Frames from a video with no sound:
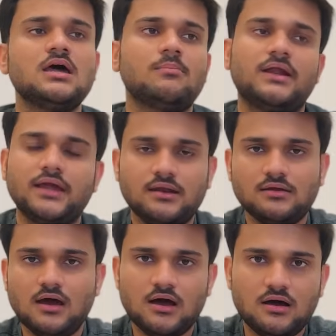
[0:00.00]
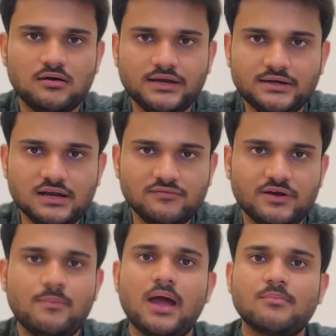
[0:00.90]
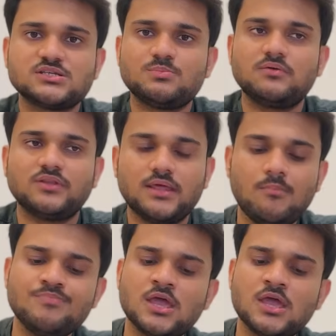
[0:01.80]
But again, uh, detailed feedback must be with them.